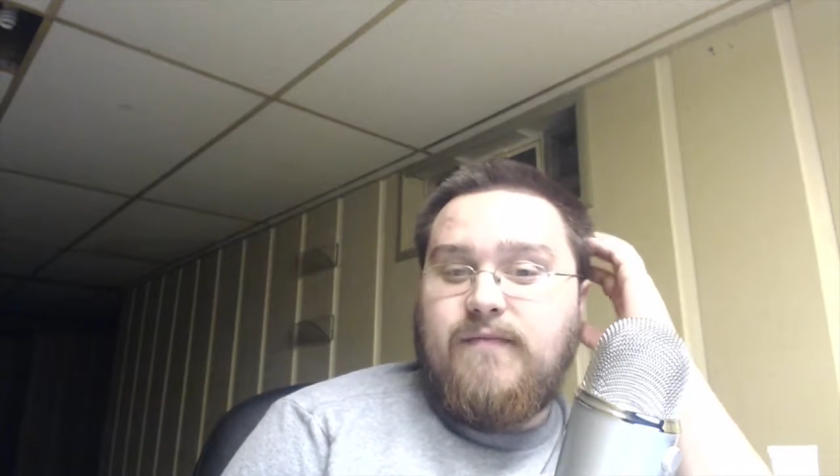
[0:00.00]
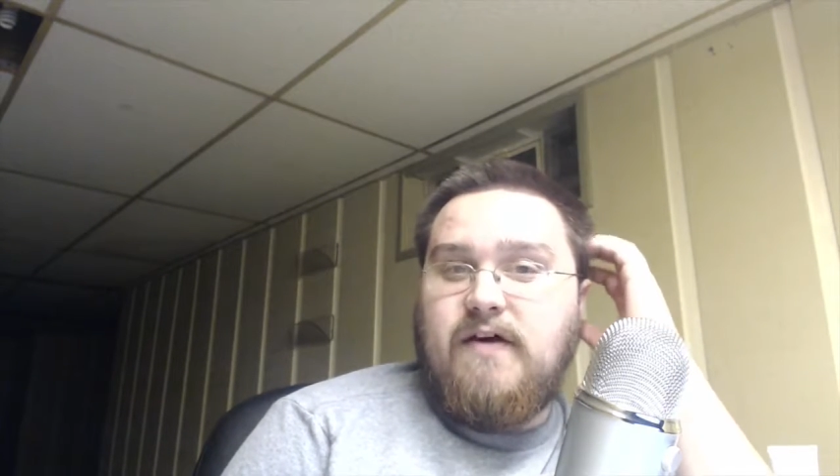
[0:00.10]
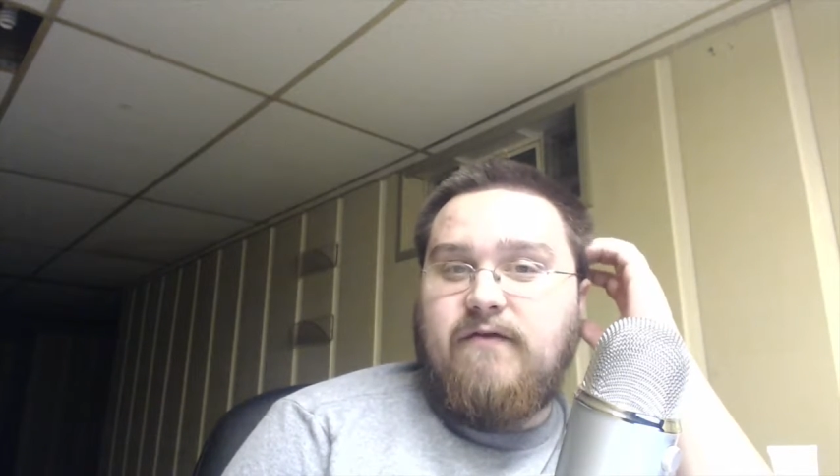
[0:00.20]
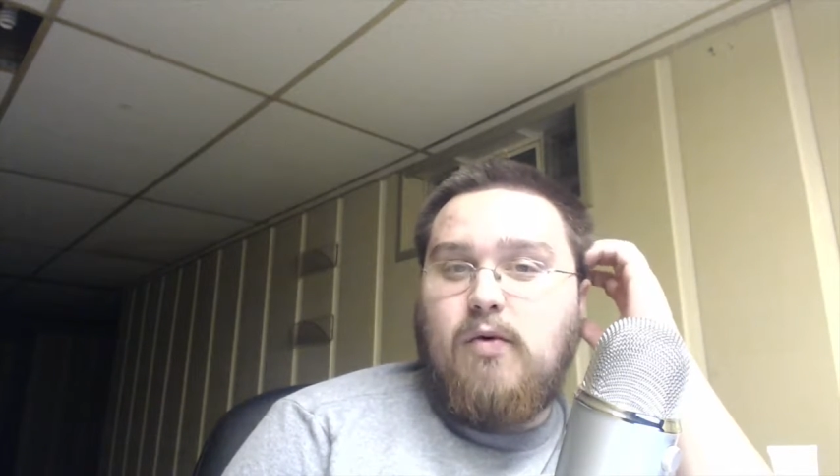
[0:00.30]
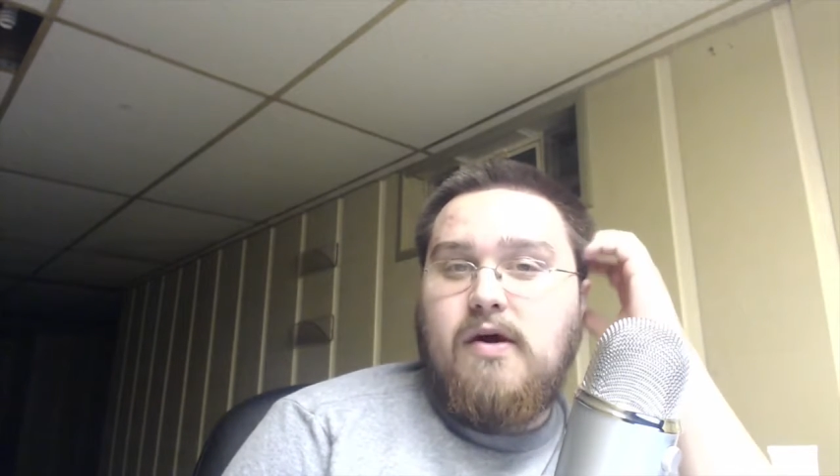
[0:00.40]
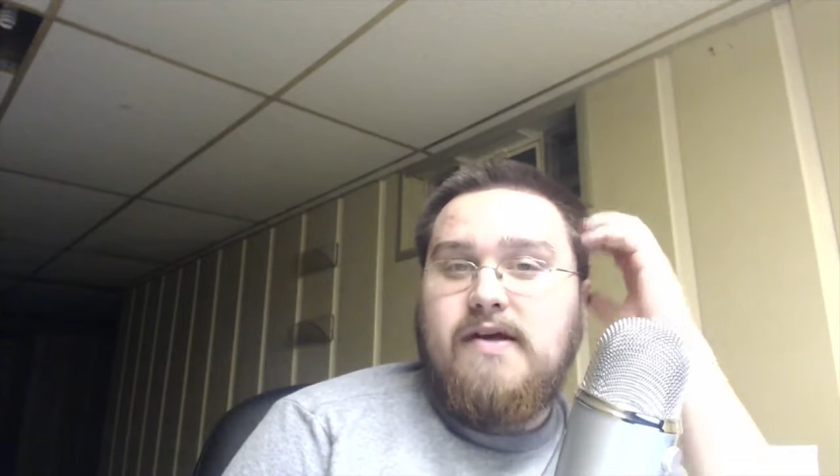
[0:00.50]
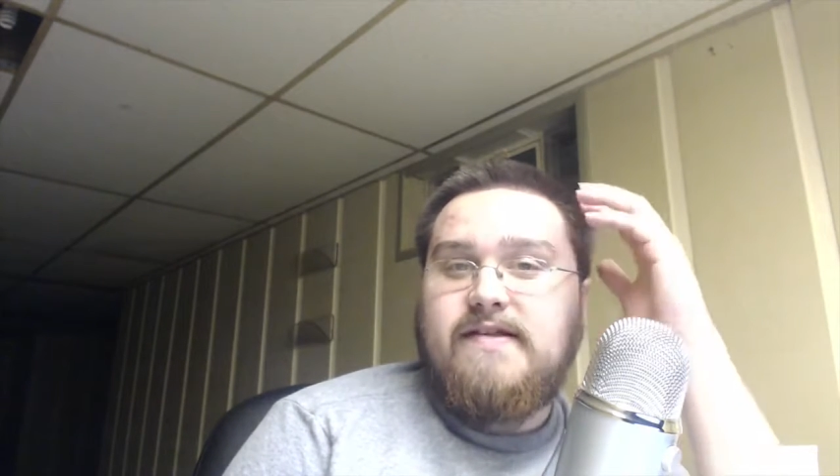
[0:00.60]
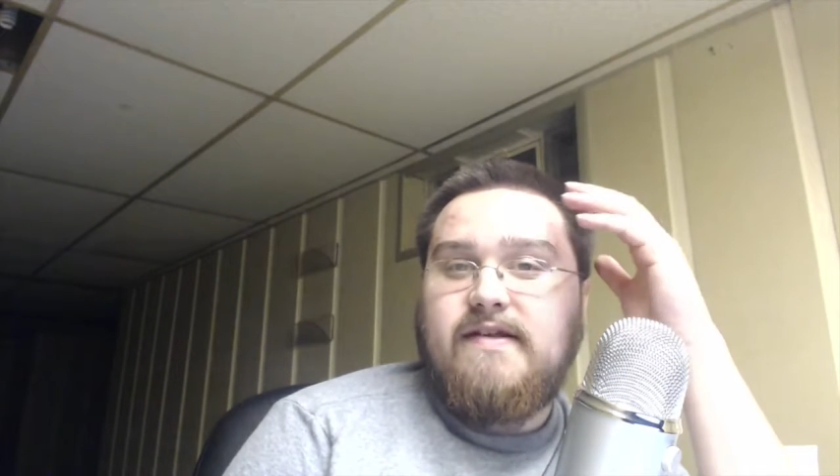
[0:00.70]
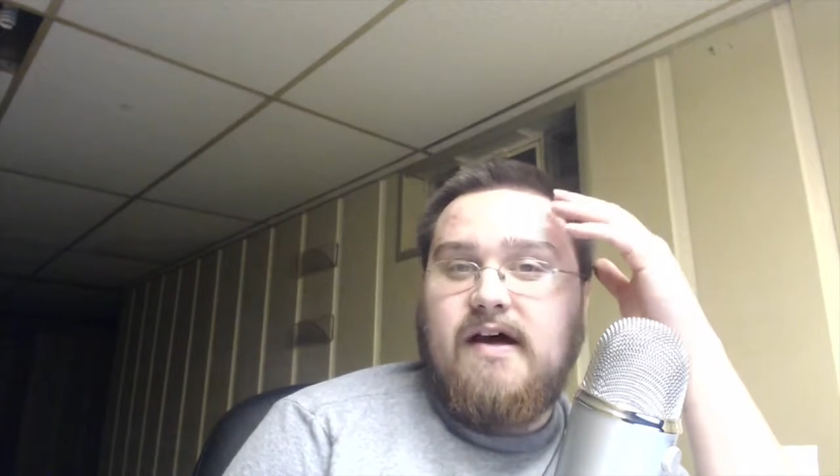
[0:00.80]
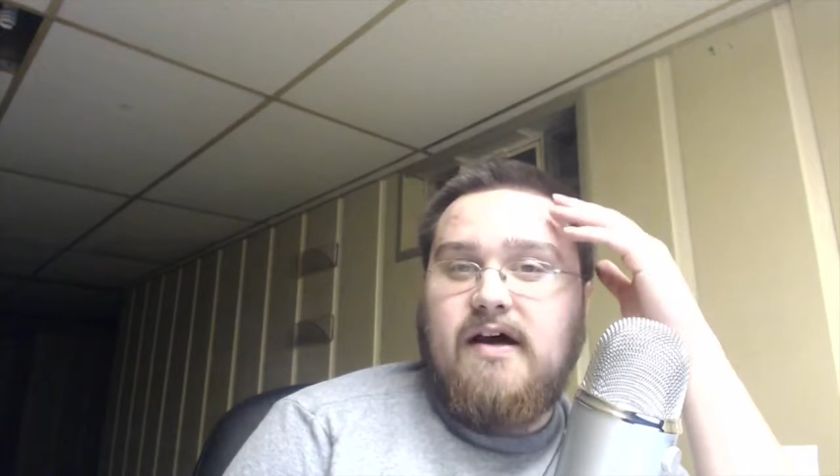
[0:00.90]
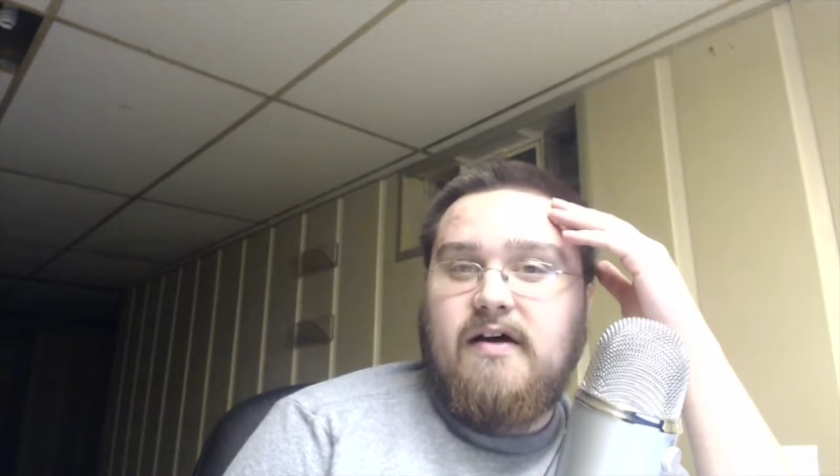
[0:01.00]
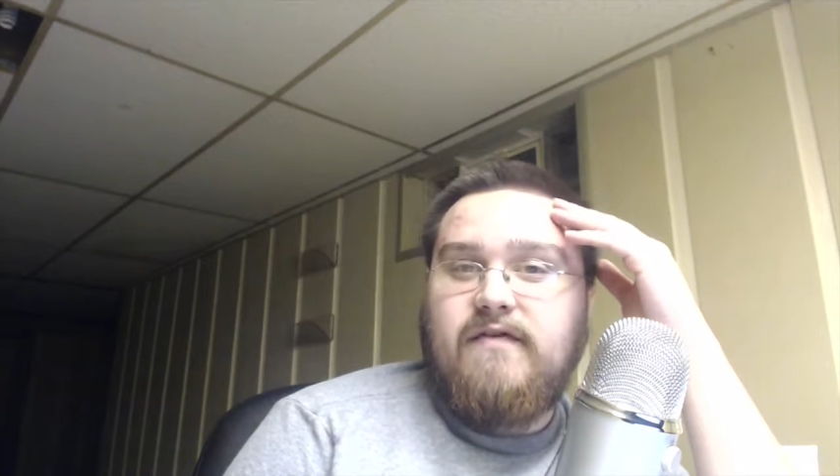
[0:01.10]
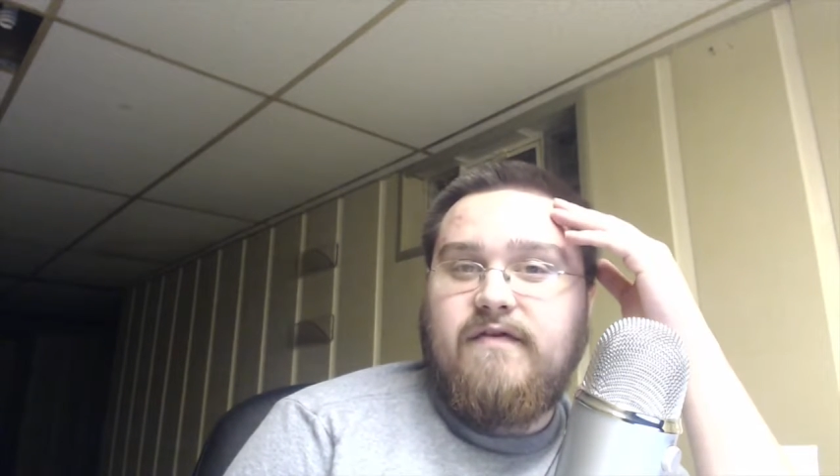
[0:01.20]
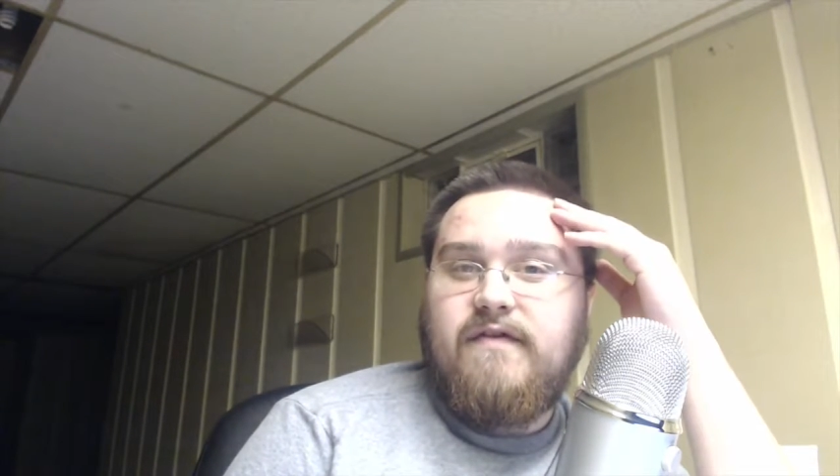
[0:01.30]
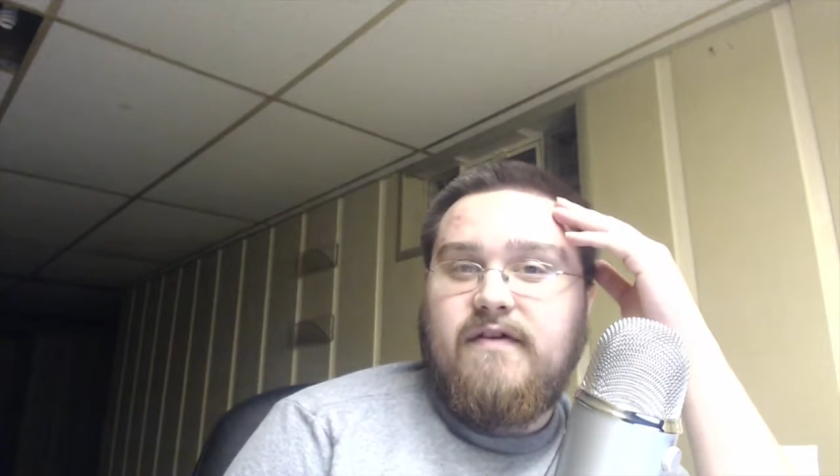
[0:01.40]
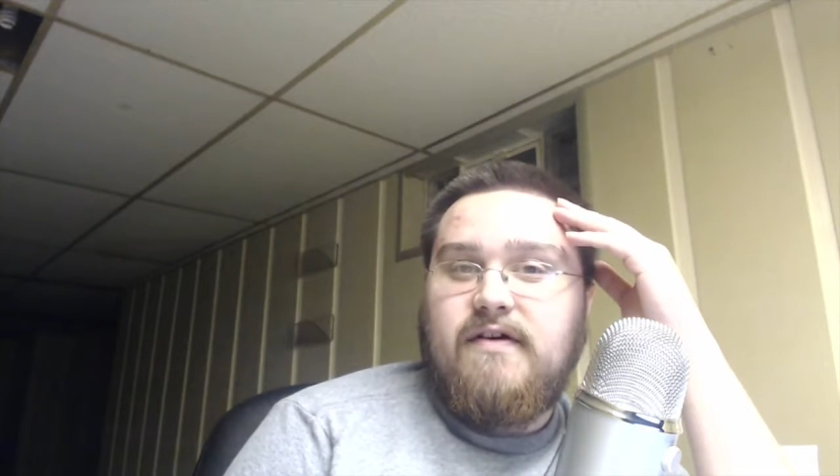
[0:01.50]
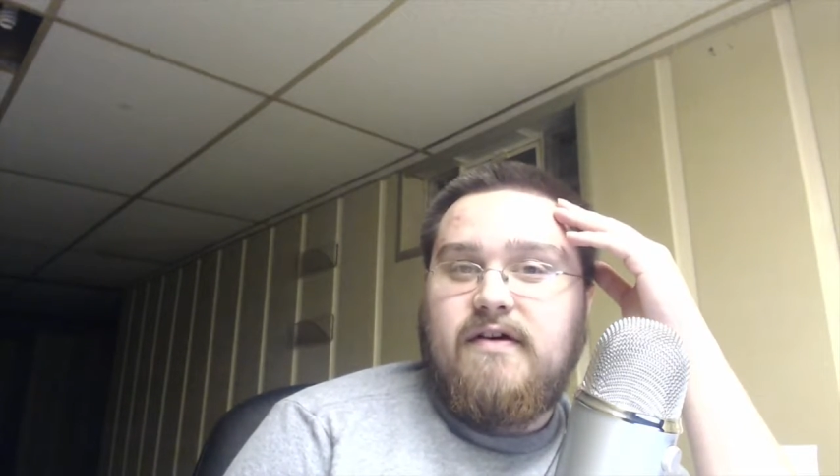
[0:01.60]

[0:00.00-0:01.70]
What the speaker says: voice of